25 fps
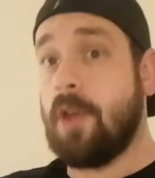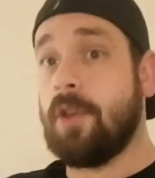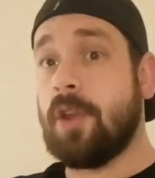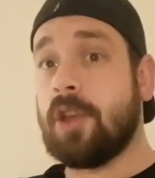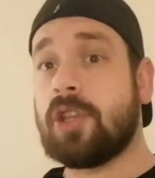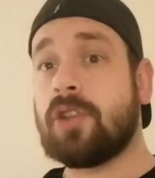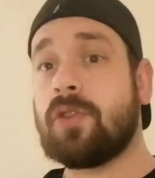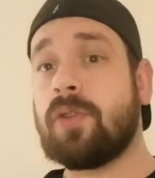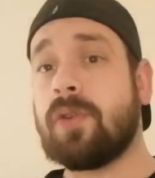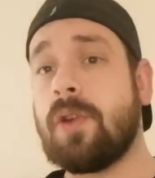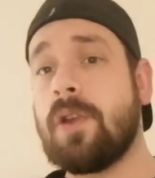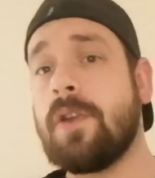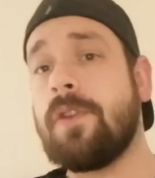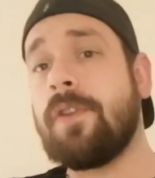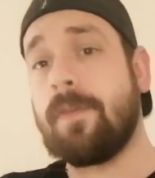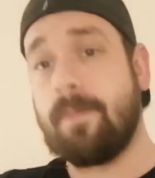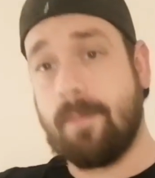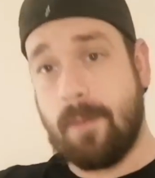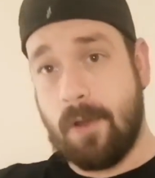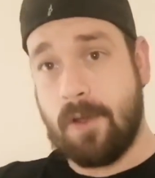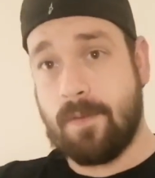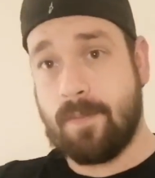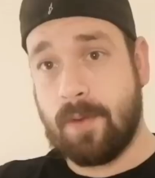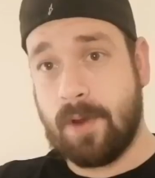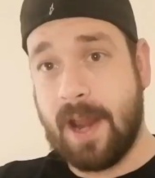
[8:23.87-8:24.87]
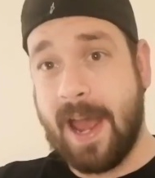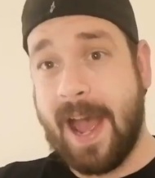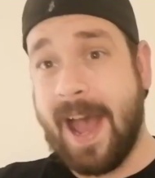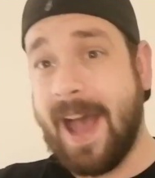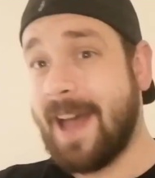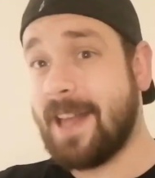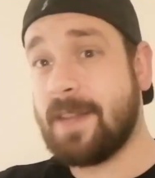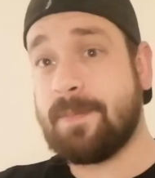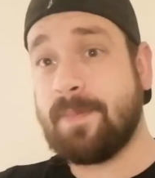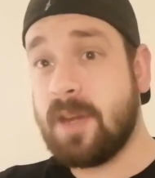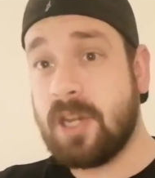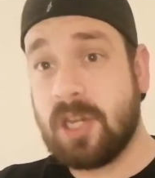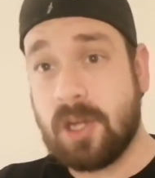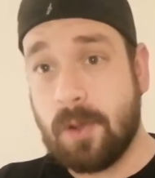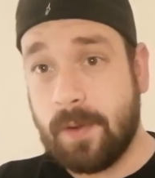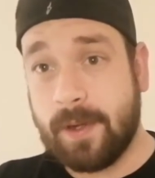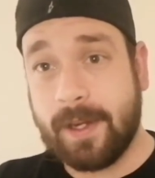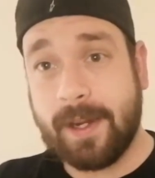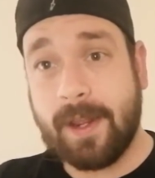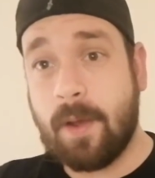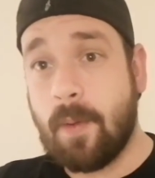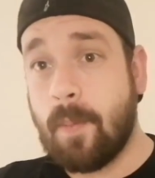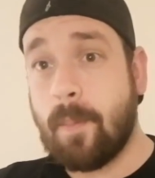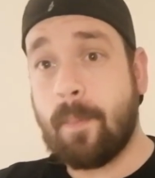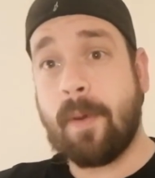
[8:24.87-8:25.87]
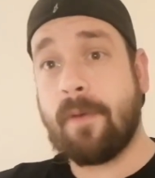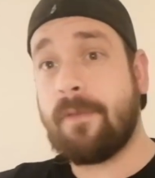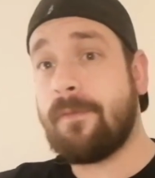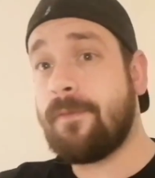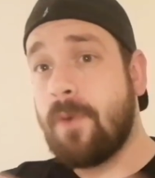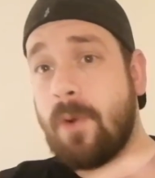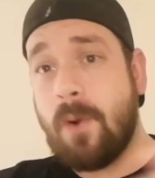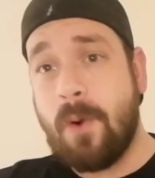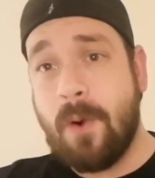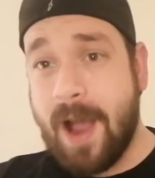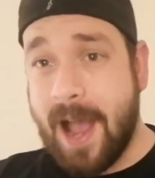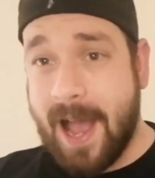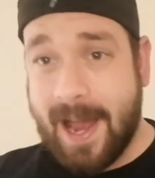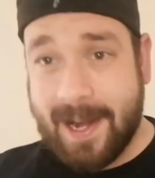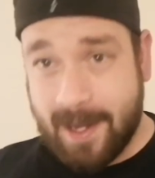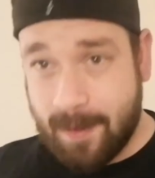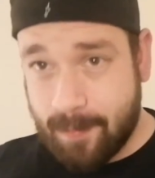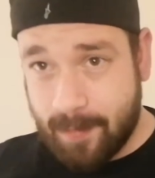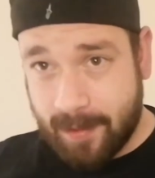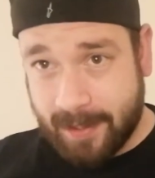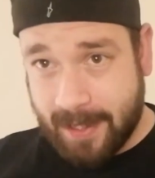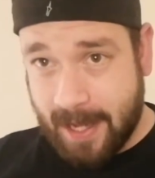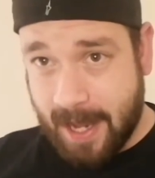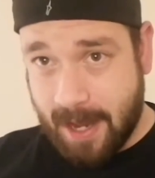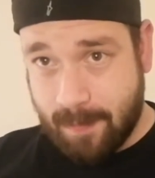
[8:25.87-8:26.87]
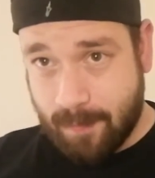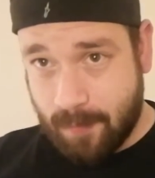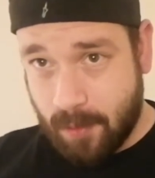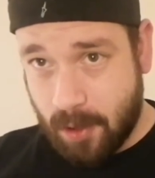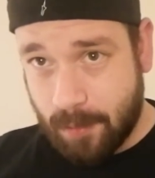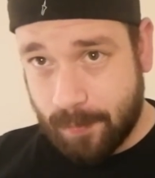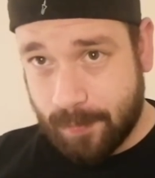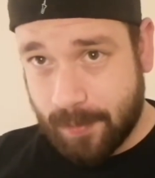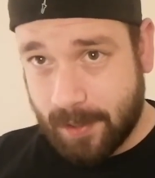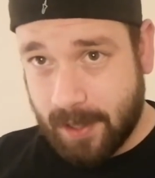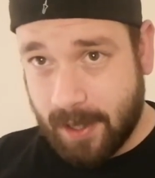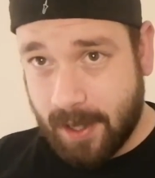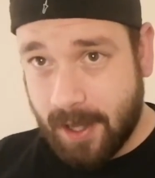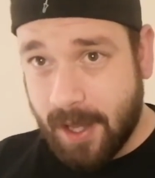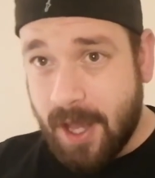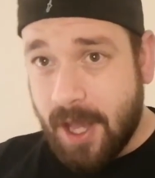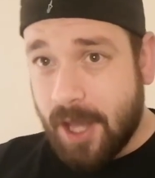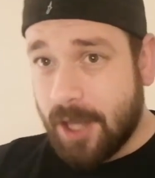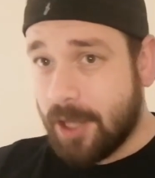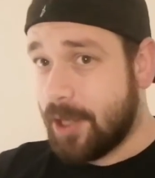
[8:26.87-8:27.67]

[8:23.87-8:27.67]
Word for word: The truth movement had been doing it before Hallett became popular.